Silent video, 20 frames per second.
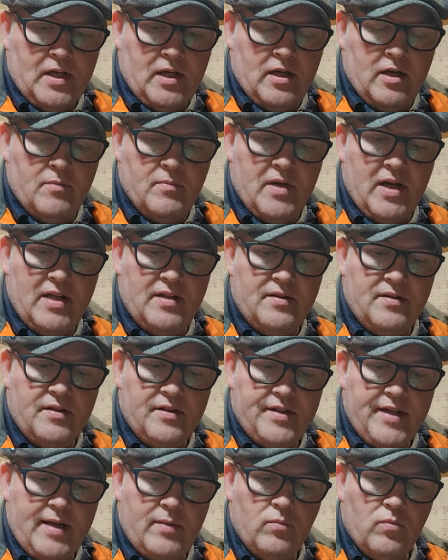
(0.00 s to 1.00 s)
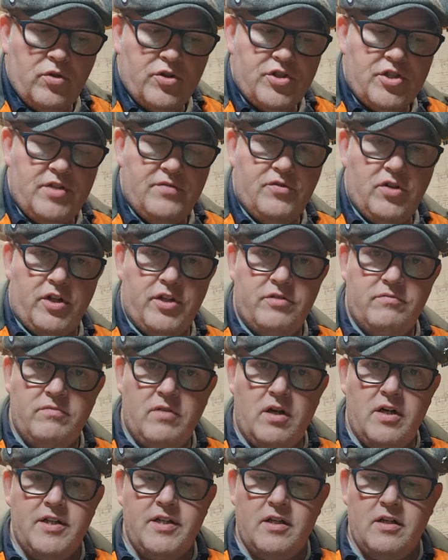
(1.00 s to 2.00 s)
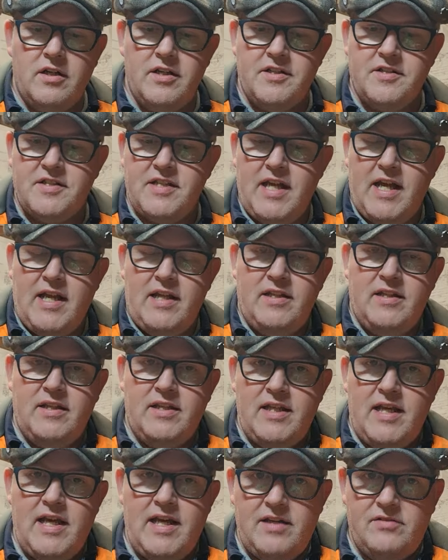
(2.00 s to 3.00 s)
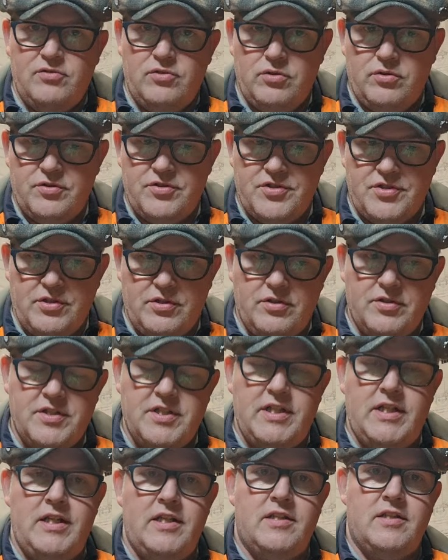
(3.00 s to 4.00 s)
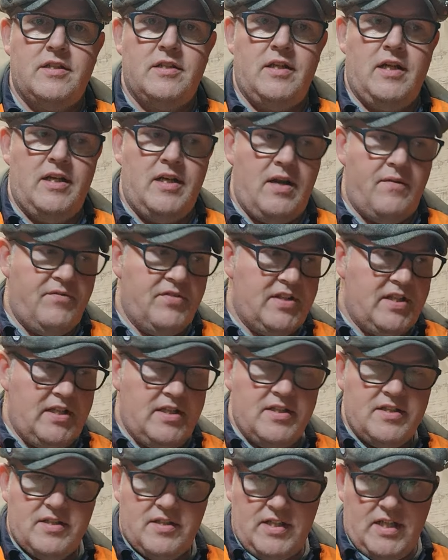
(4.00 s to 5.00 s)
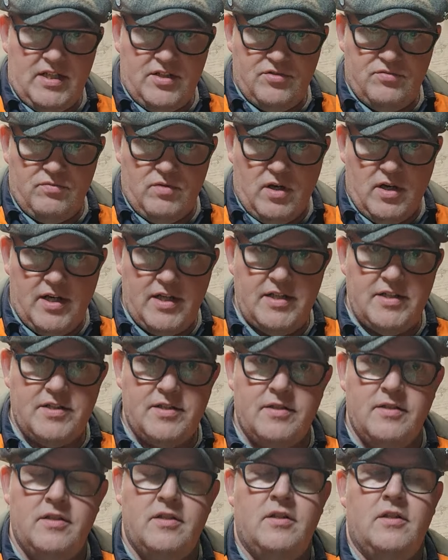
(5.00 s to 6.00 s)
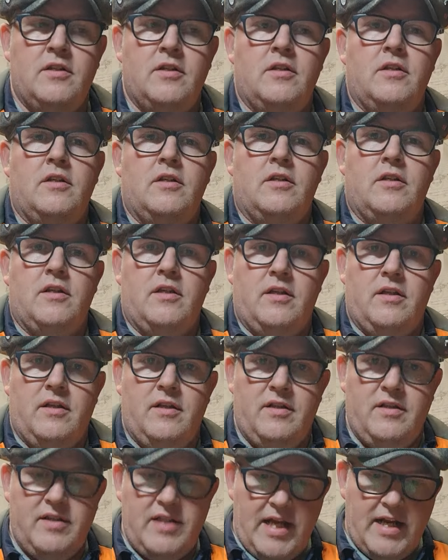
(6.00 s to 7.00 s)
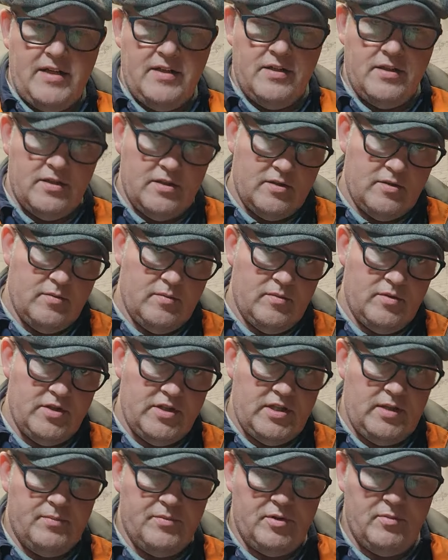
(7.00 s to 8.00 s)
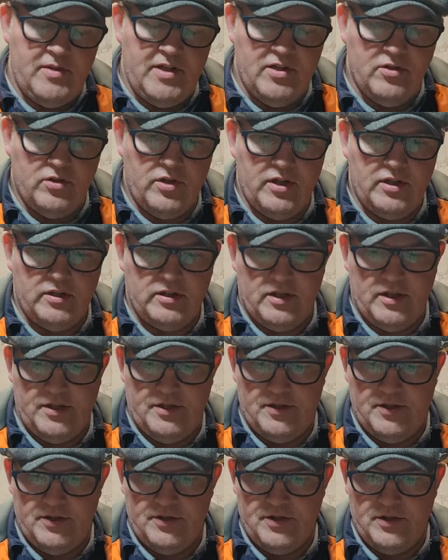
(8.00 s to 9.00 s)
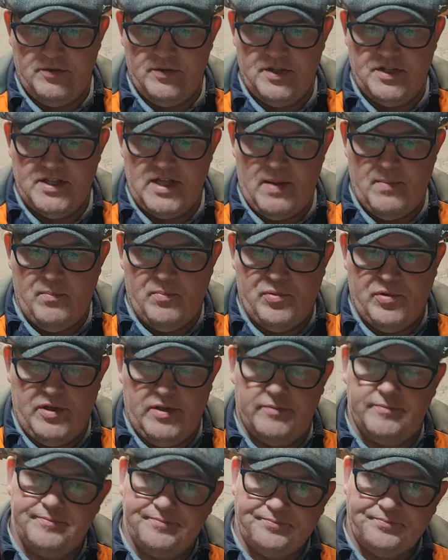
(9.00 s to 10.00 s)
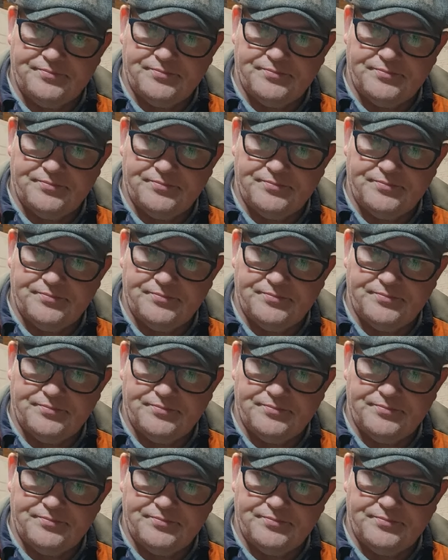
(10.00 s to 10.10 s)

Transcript: And then once you've got the ride height set and they're all sorted and everything sits right, then dip them in oil and do the tempering.